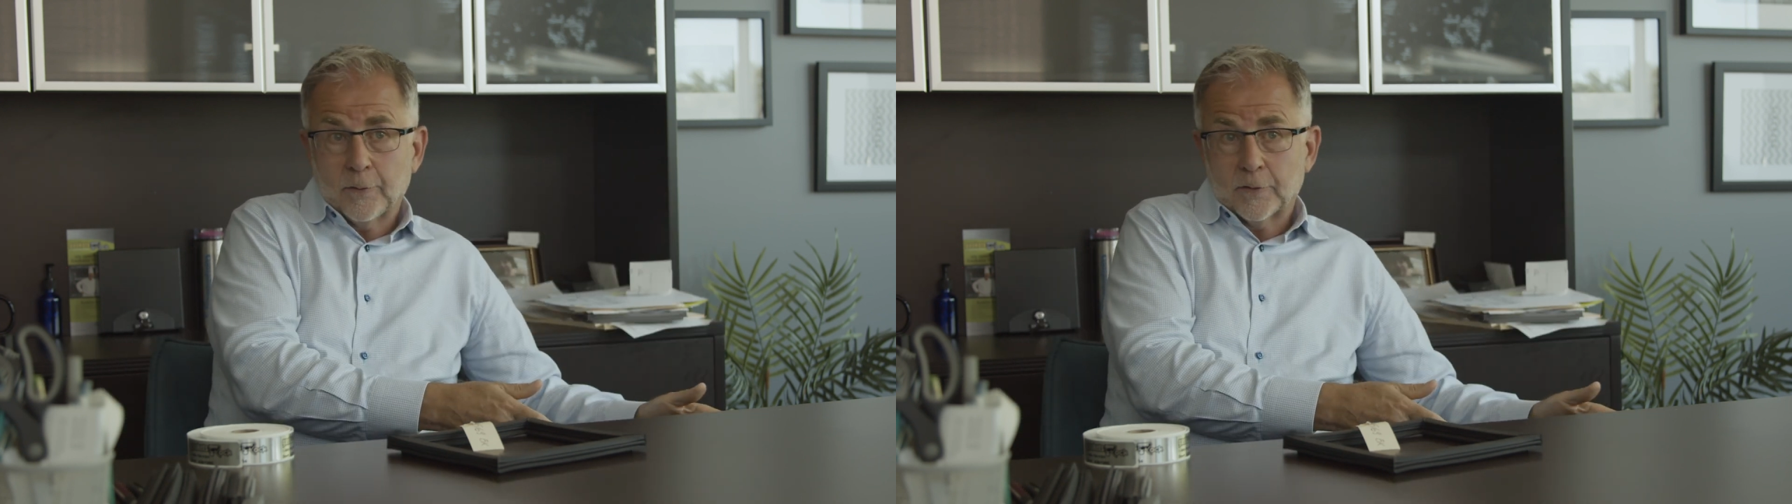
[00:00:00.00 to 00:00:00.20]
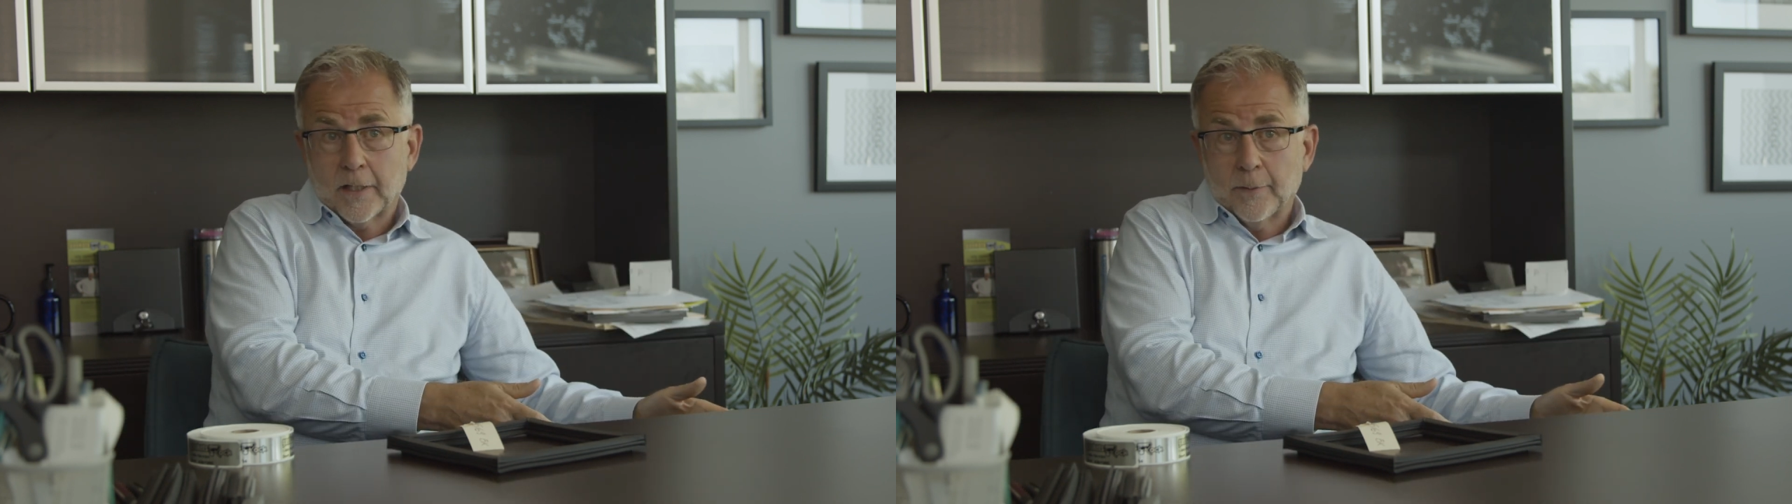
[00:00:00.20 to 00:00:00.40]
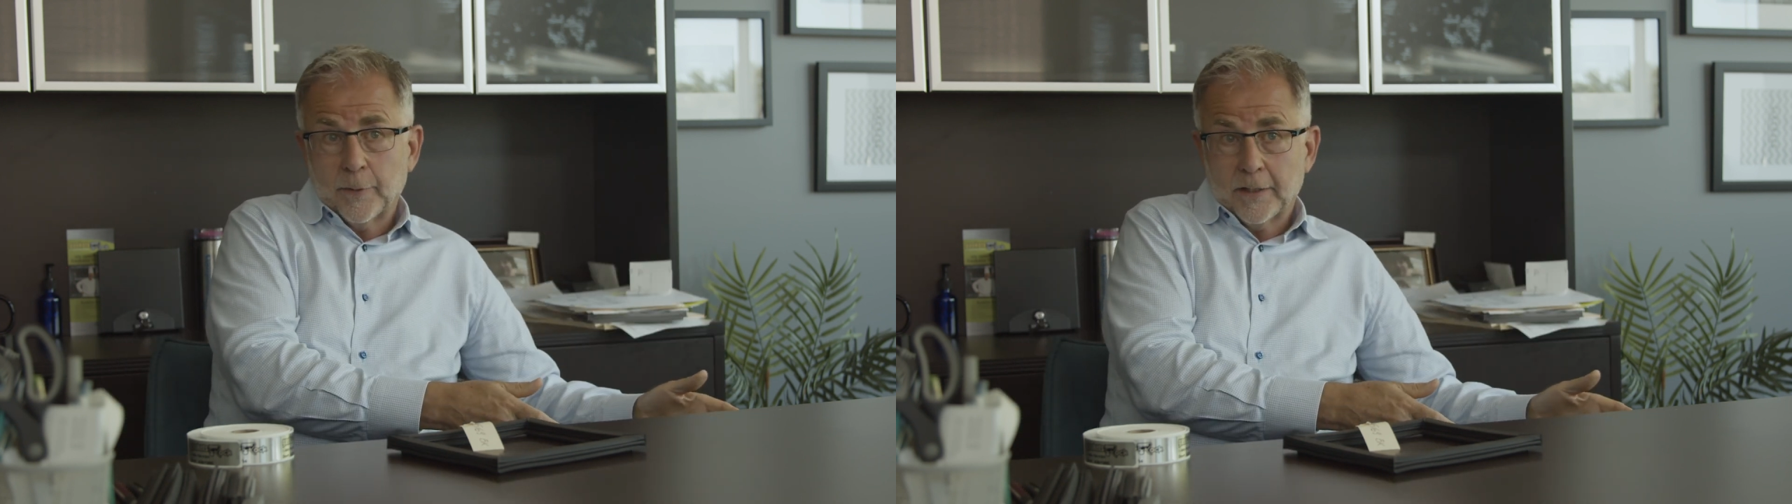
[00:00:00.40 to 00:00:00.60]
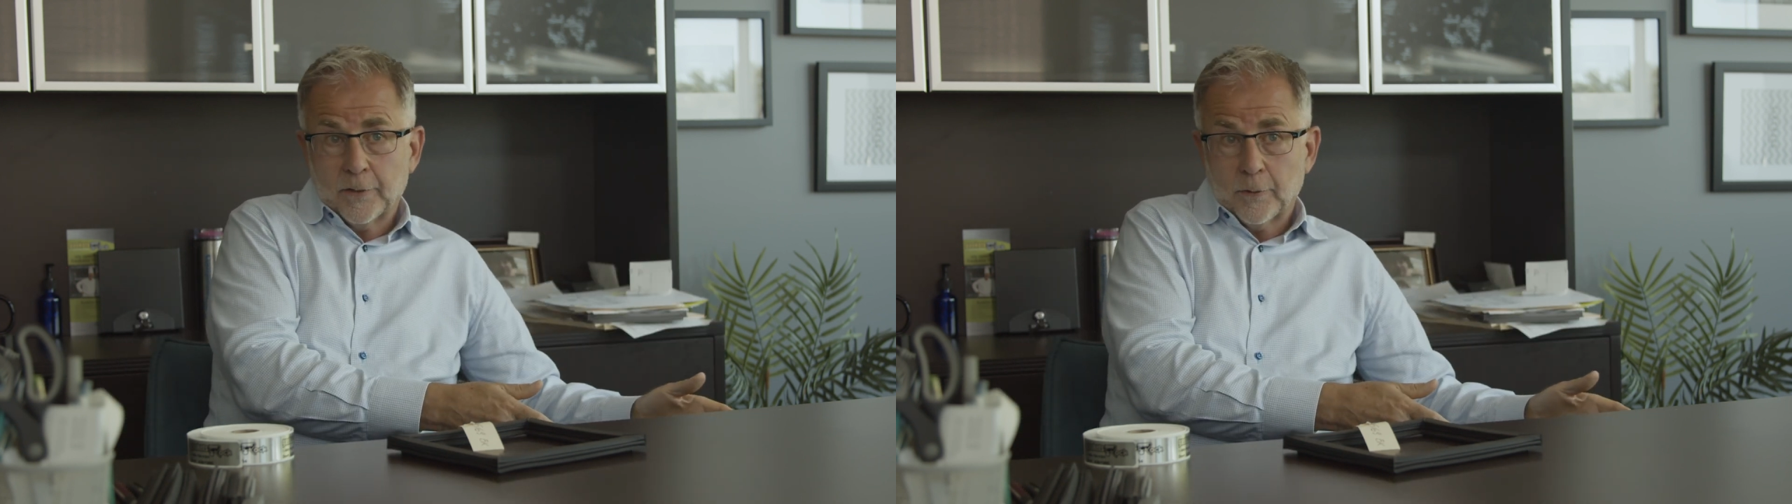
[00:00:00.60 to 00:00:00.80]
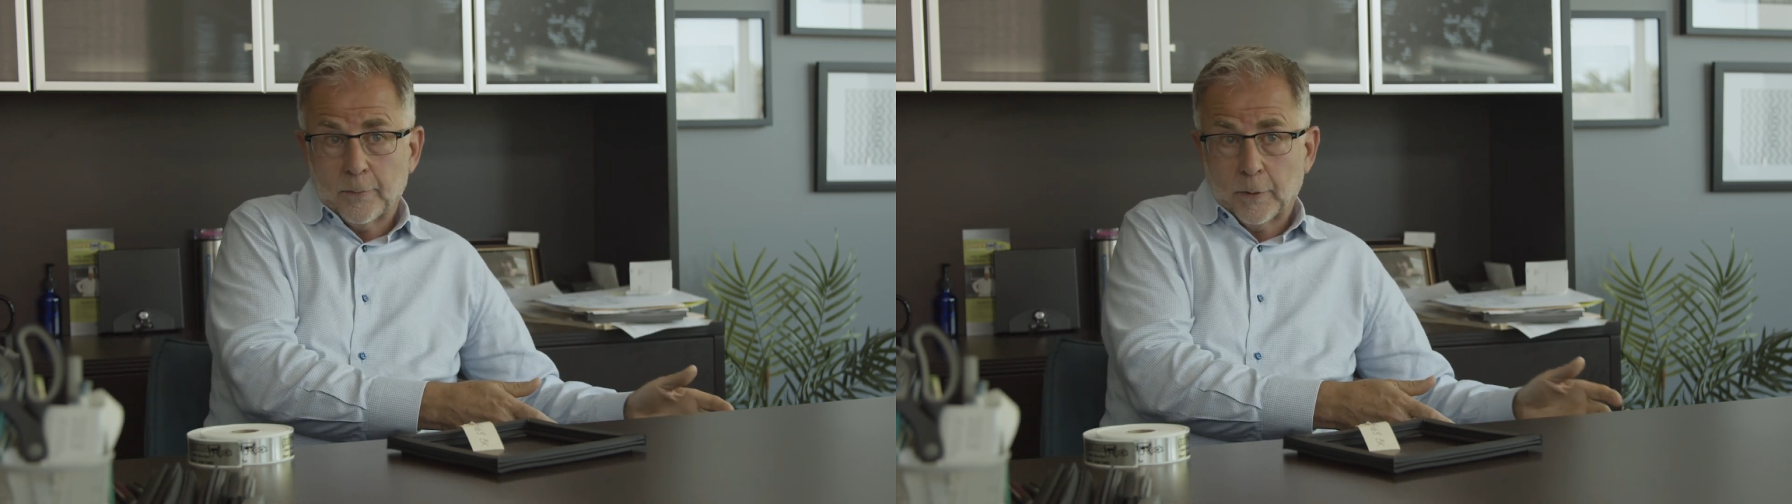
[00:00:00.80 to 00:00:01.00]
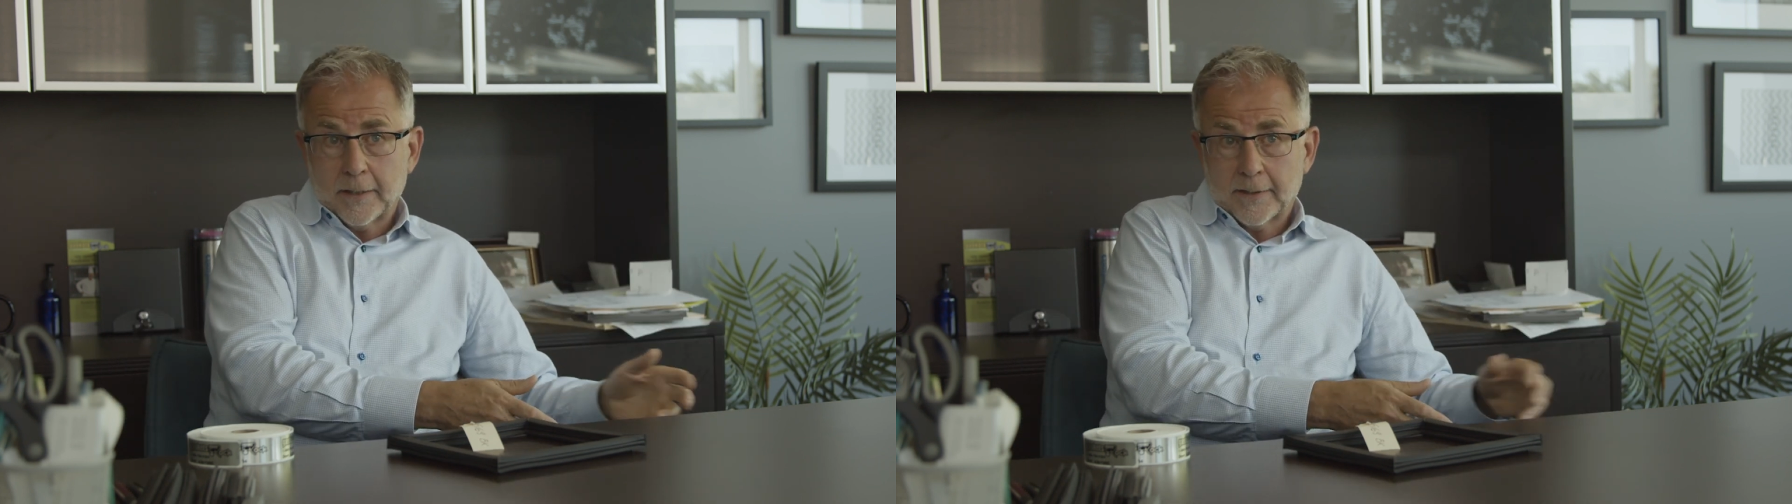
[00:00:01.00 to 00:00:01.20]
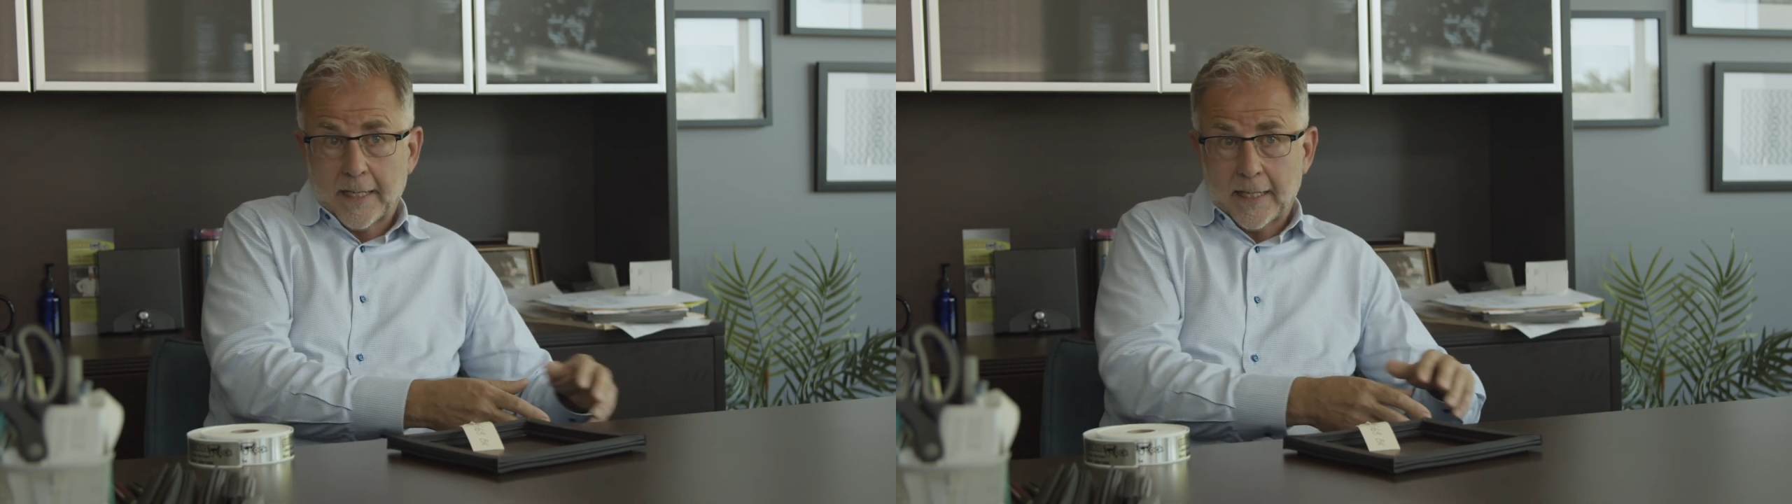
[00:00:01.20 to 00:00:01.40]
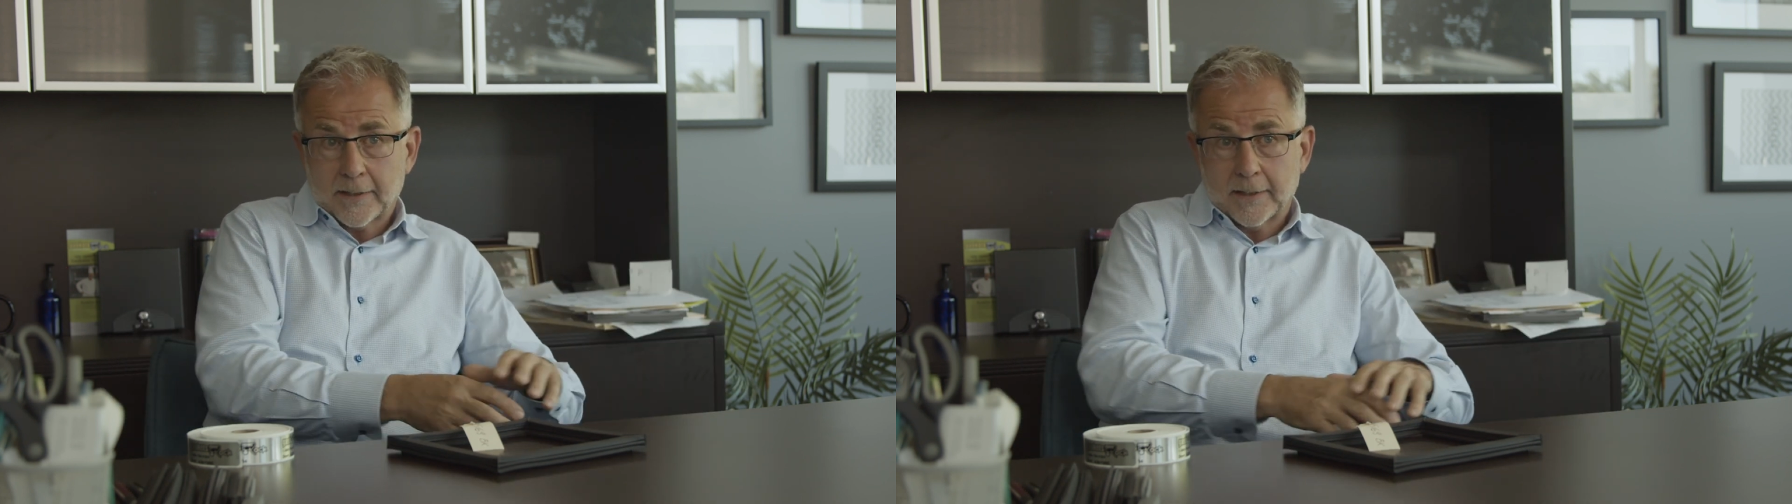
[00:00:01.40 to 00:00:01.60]
who's coming in to replace
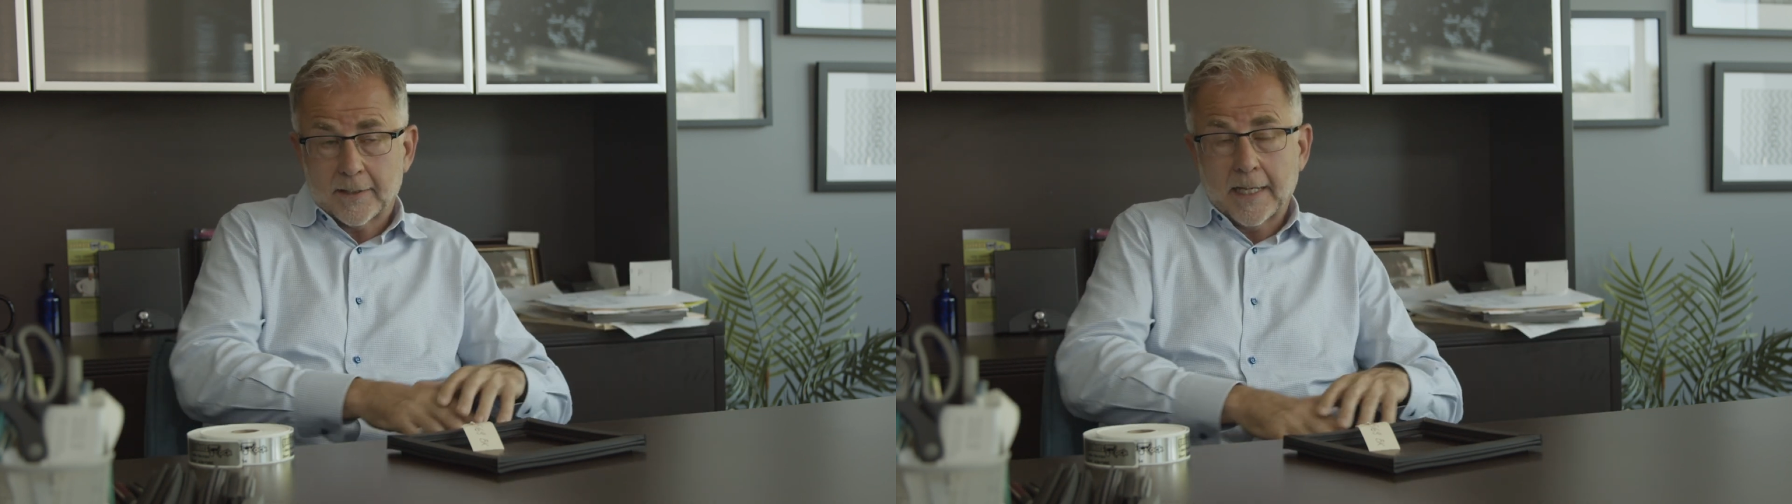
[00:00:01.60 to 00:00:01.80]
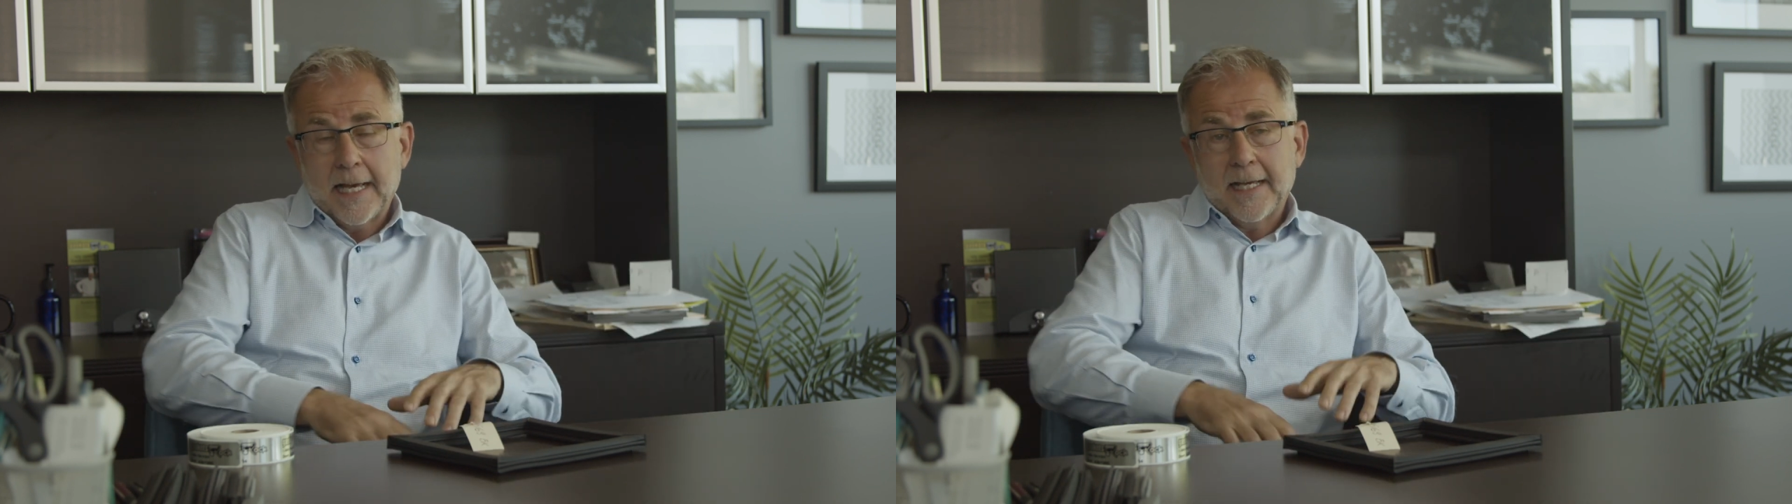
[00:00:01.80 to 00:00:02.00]
gaskets.